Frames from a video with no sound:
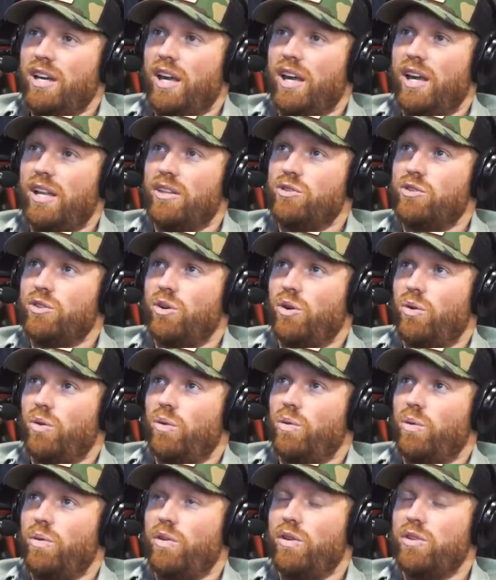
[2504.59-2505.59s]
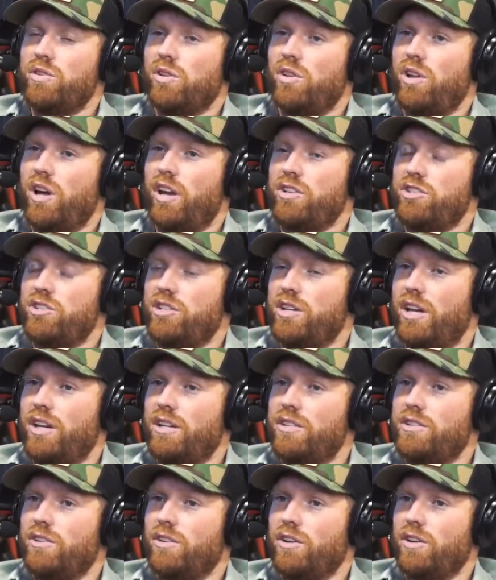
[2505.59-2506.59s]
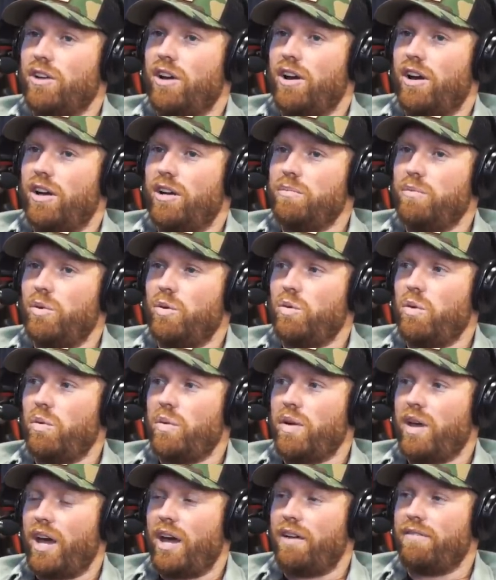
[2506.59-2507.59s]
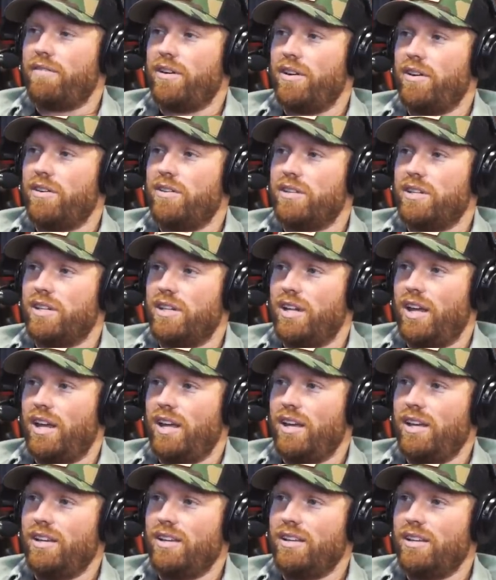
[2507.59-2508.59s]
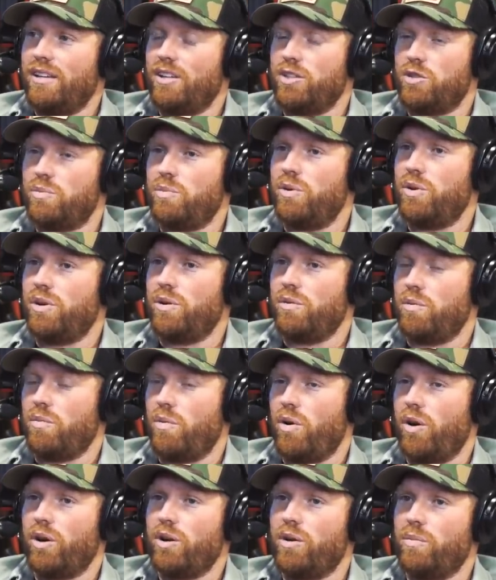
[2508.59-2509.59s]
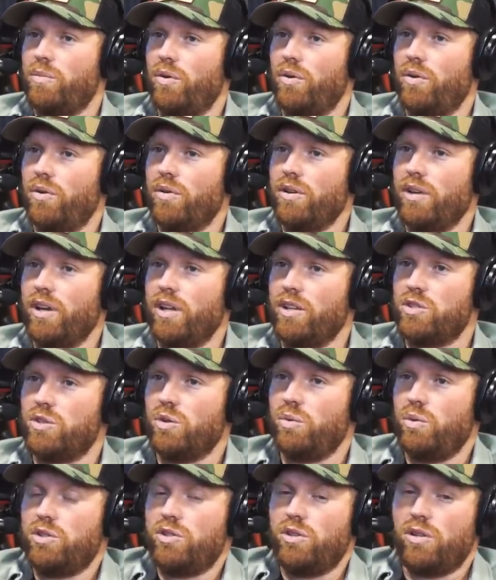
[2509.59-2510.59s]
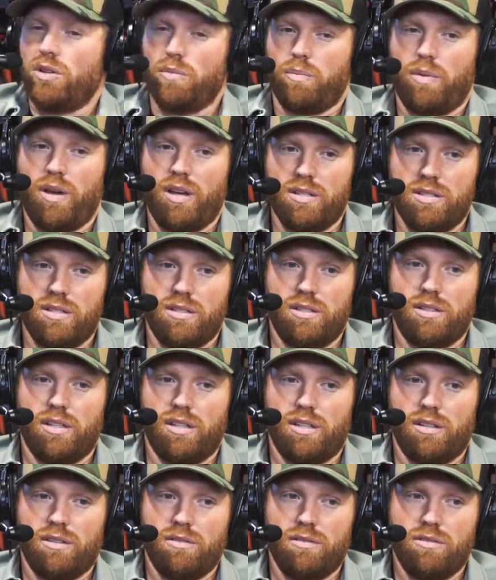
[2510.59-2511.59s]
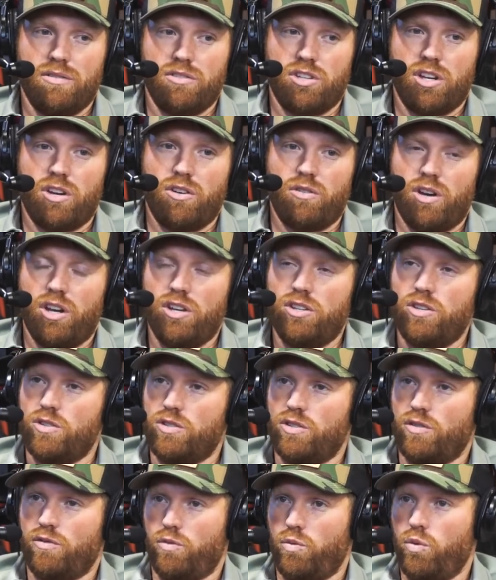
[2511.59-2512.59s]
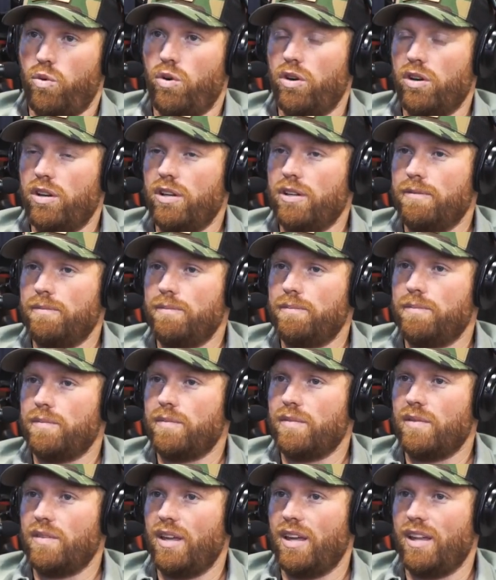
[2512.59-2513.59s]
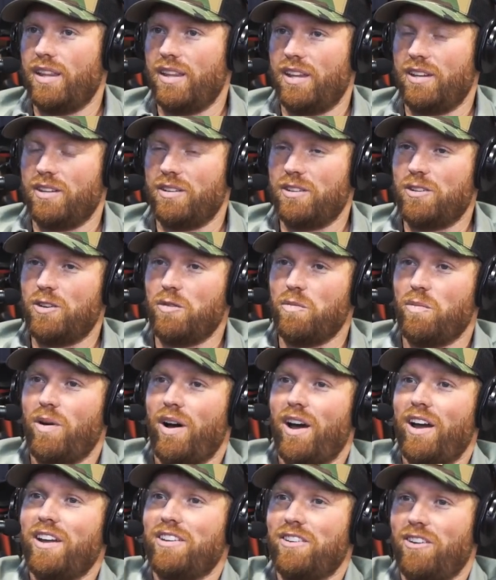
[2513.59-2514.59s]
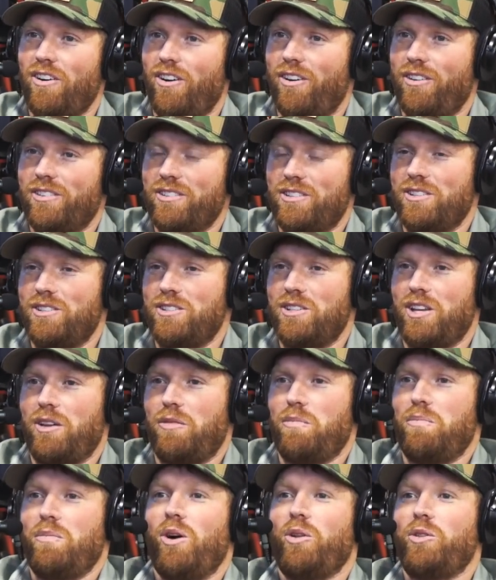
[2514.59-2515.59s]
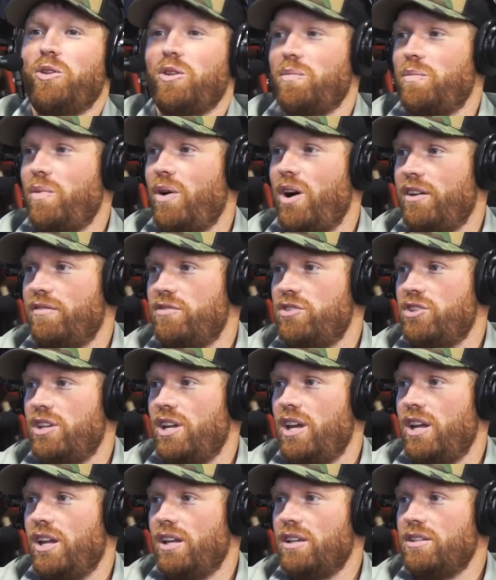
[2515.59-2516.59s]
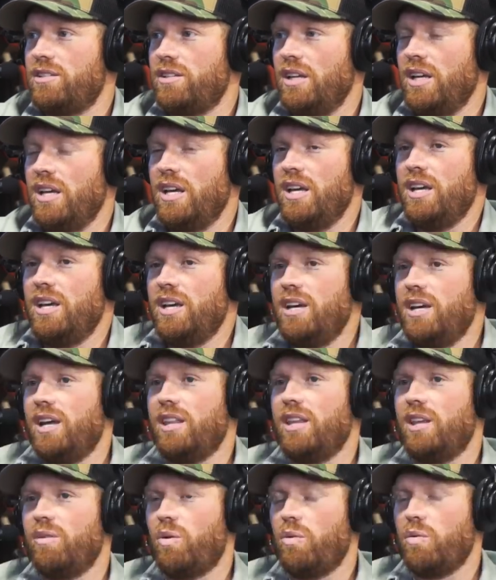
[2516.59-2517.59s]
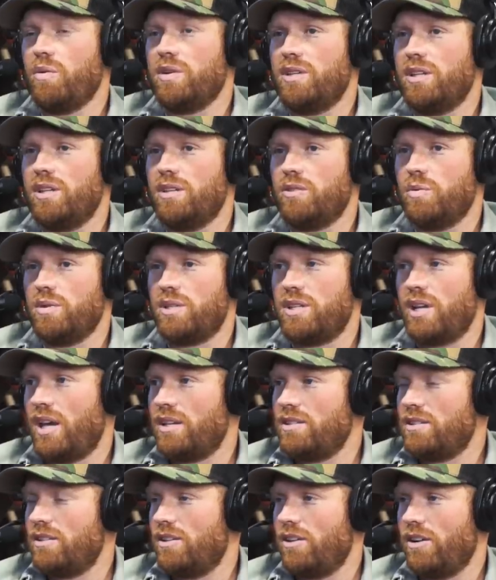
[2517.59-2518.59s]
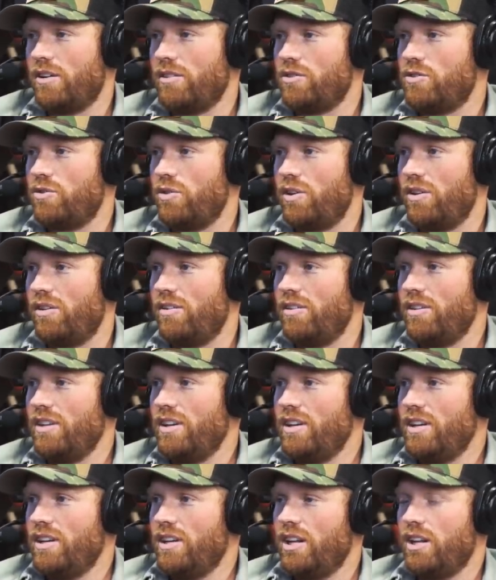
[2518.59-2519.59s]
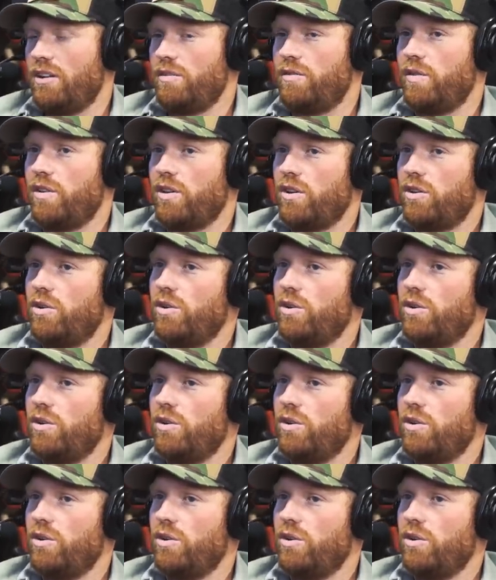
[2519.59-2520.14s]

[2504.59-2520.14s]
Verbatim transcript: And so there's a lot of genetics that are gone, but what we have here today is pretty remarkable. And yeah. so we took basically generations of work and then combined it all into this like melting pot of genetics. And then what we did is we tested on the trail. And if it